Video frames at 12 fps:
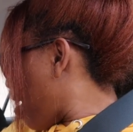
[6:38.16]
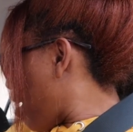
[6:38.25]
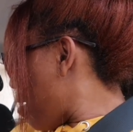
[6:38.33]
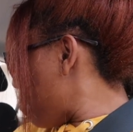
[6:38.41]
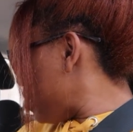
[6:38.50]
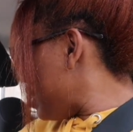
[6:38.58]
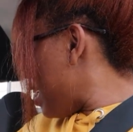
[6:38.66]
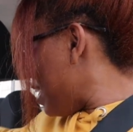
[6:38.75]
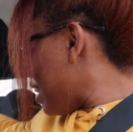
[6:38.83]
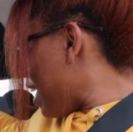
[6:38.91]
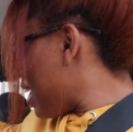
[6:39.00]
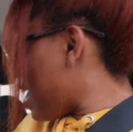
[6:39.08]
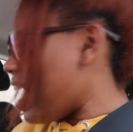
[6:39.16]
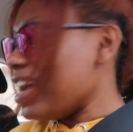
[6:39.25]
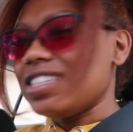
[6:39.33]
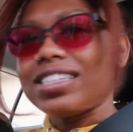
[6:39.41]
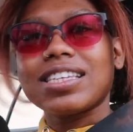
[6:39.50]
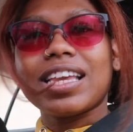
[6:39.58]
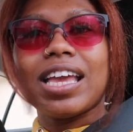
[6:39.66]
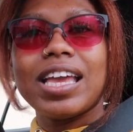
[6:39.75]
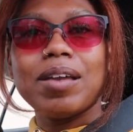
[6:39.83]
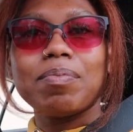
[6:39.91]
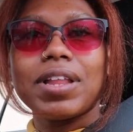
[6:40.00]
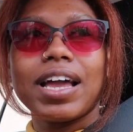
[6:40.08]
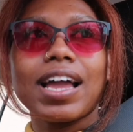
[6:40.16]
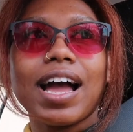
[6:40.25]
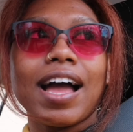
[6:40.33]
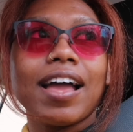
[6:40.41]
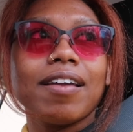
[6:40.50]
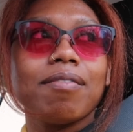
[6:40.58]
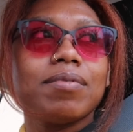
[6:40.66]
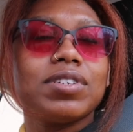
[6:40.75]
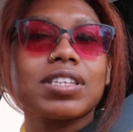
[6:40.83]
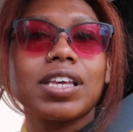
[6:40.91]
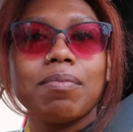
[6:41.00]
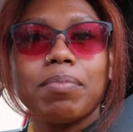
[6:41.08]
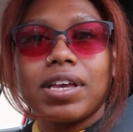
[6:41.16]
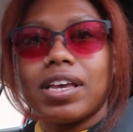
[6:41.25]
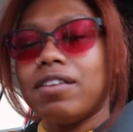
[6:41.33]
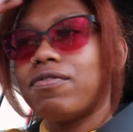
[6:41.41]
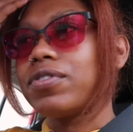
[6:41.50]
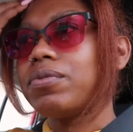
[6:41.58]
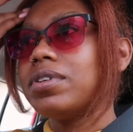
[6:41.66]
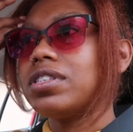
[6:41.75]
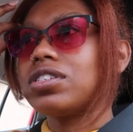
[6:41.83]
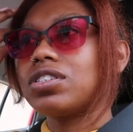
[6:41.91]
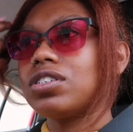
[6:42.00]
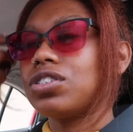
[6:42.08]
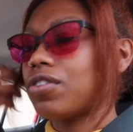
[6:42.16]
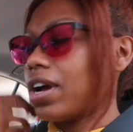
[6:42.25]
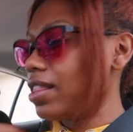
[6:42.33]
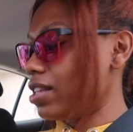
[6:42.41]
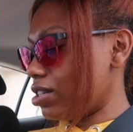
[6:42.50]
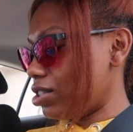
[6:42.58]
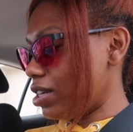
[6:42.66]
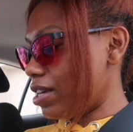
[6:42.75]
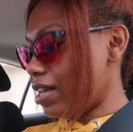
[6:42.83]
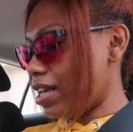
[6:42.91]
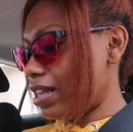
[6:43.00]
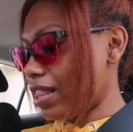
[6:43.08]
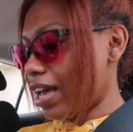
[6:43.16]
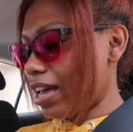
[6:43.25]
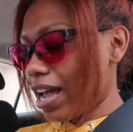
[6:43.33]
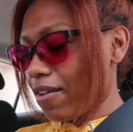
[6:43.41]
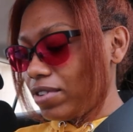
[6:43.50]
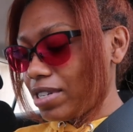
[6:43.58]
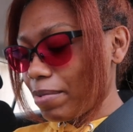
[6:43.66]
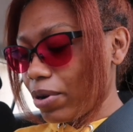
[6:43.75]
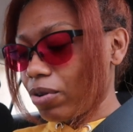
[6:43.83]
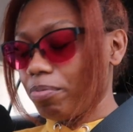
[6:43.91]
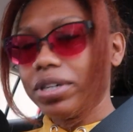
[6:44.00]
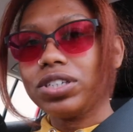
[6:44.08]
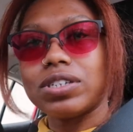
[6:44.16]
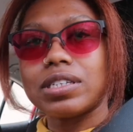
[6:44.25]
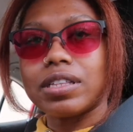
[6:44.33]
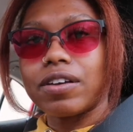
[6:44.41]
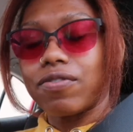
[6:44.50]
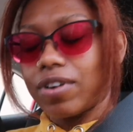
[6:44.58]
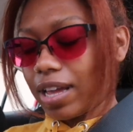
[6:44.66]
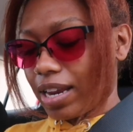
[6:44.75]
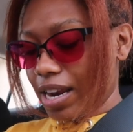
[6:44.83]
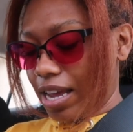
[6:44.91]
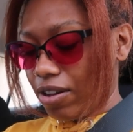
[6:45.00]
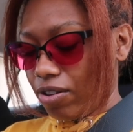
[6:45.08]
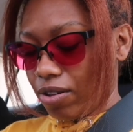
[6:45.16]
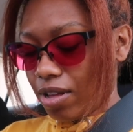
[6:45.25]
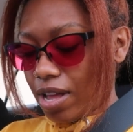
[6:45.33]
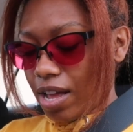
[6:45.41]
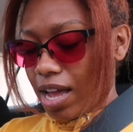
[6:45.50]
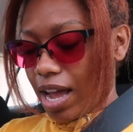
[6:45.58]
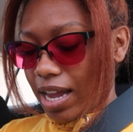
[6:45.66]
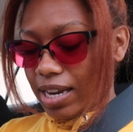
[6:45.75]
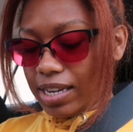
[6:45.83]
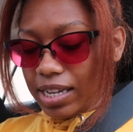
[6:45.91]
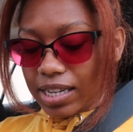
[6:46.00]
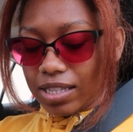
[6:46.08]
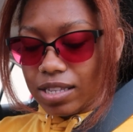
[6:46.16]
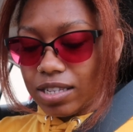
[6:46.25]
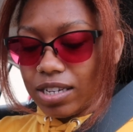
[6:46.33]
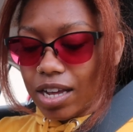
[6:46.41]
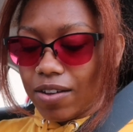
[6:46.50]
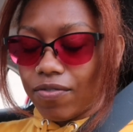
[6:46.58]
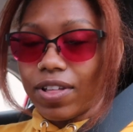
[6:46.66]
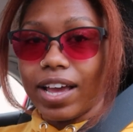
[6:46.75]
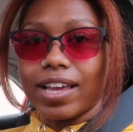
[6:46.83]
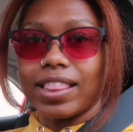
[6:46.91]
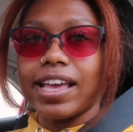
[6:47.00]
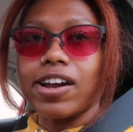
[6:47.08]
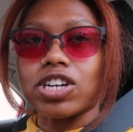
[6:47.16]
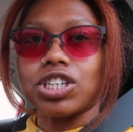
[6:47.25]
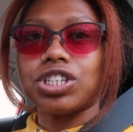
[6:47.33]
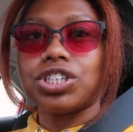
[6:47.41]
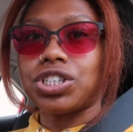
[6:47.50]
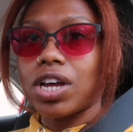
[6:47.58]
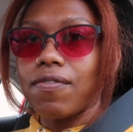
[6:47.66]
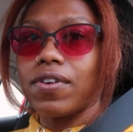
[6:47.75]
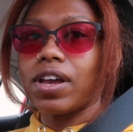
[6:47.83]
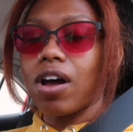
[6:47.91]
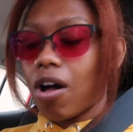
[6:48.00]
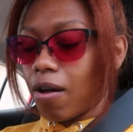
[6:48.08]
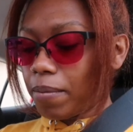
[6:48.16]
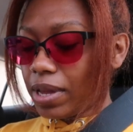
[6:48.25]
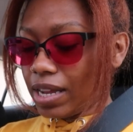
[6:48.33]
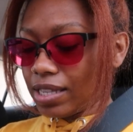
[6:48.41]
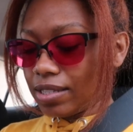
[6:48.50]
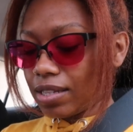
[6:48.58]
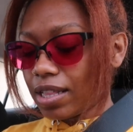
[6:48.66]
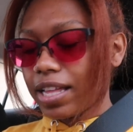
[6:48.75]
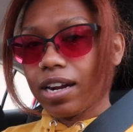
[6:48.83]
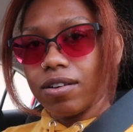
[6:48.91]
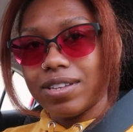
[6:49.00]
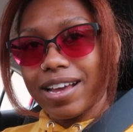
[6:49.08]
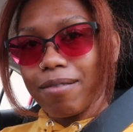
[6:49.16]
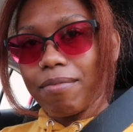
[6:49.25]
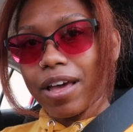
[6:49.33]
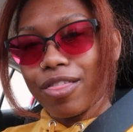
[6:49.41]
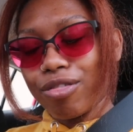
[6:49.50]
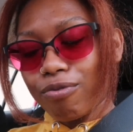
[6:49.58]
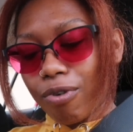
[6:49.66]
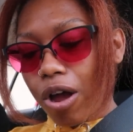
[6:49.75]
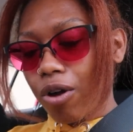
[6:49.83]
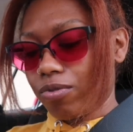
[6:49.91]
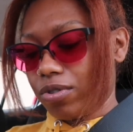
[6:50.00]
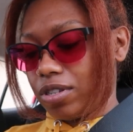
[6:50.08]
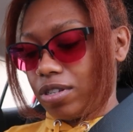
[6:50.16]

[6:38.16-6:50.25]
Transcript: but then, like, I just keep, like, I just keep being influenced to try this shit. And, like, every time I go on Pinterest and look for, like, nail ideas and stuff, like, they are shoving almond and stiletto down my throat.